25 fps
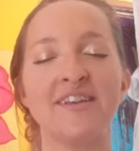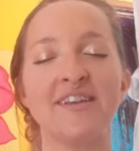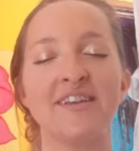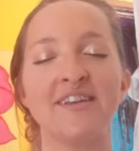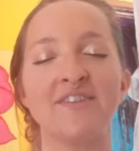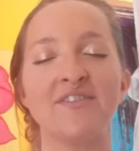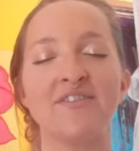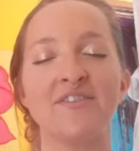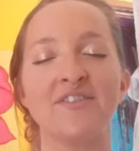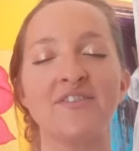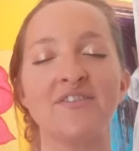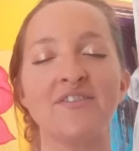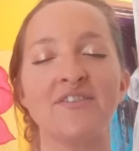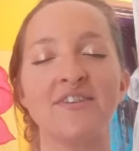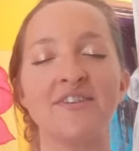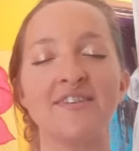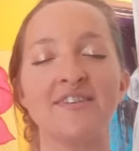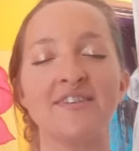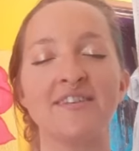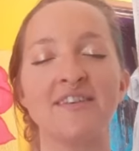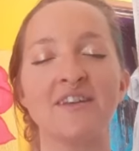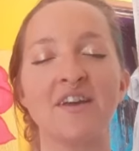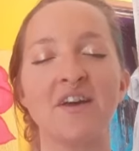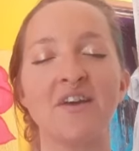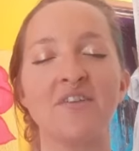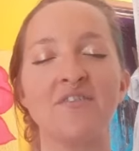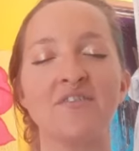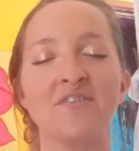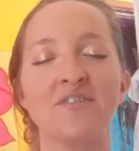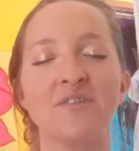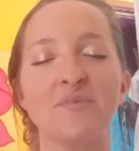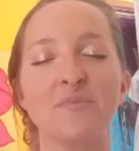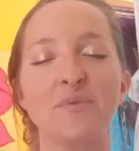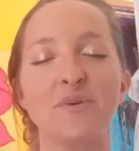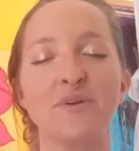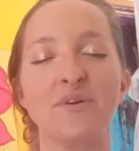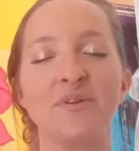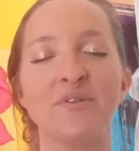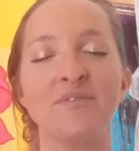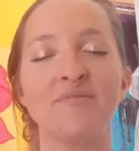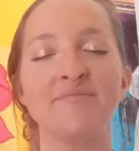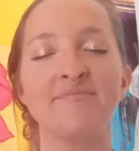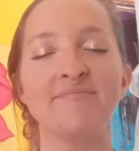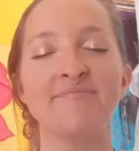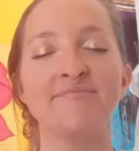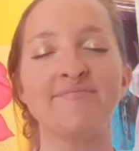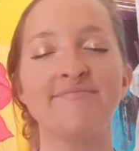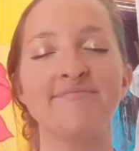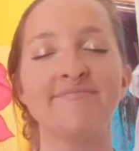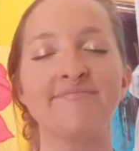if it feels uncomfortable.
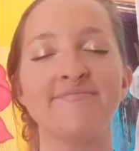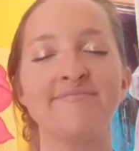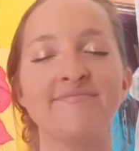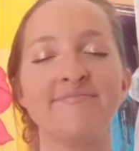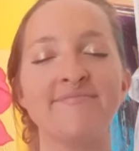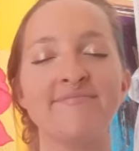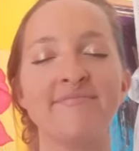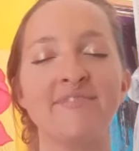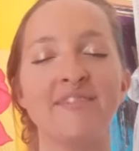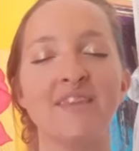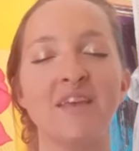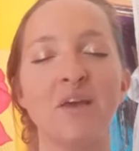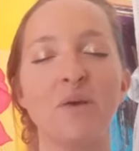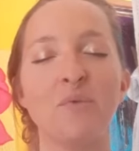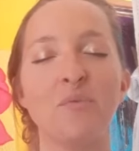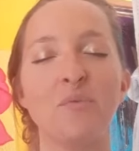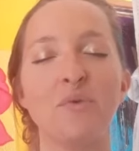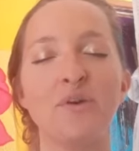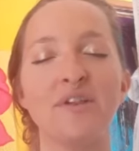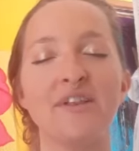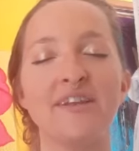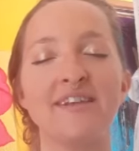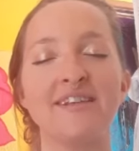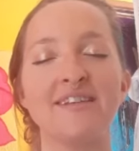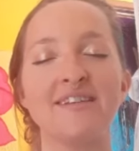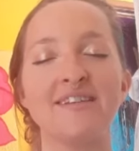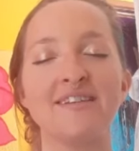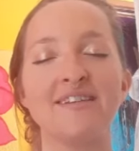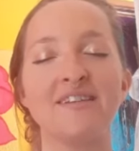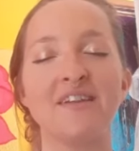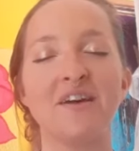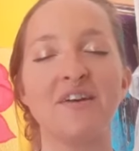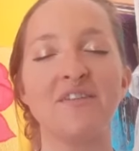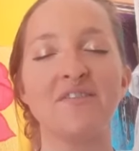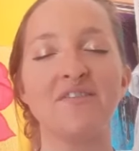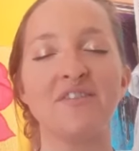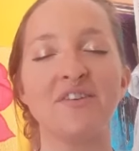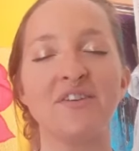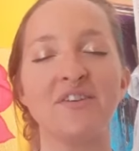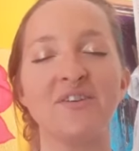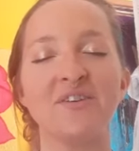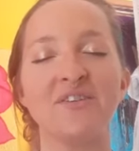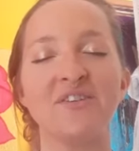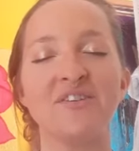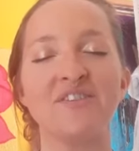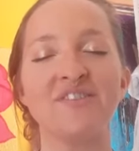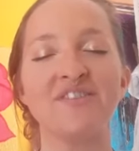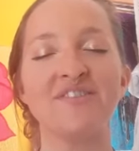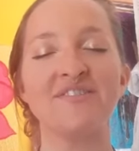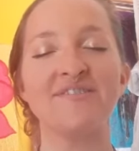I'm willing to love
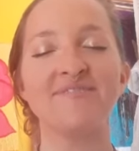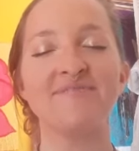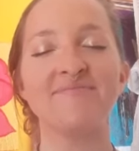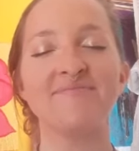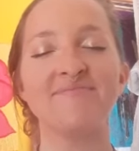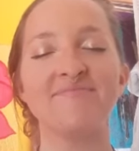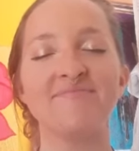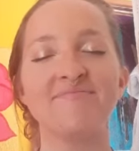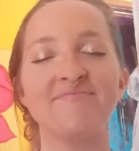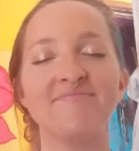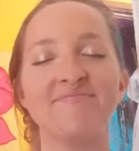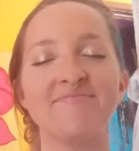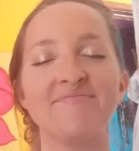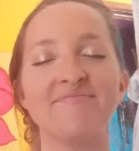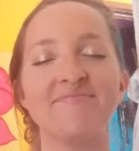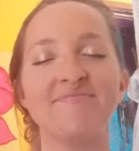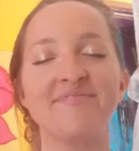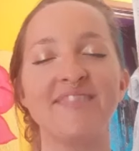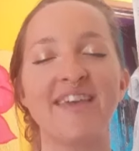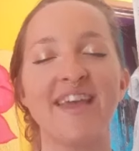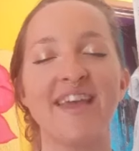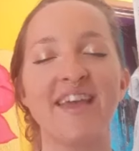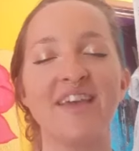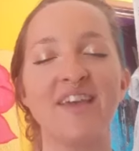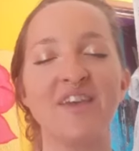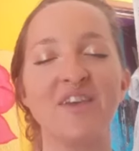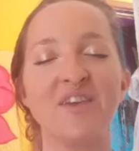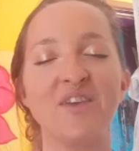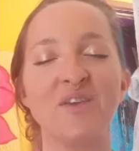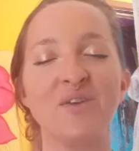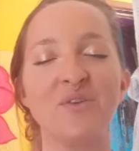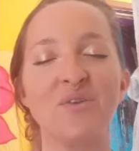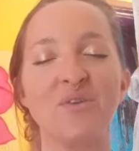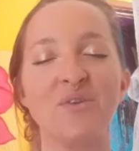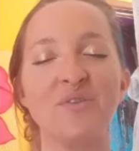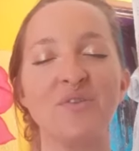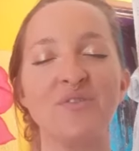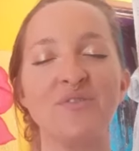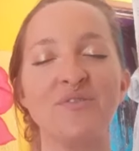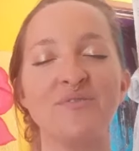you. Thank you.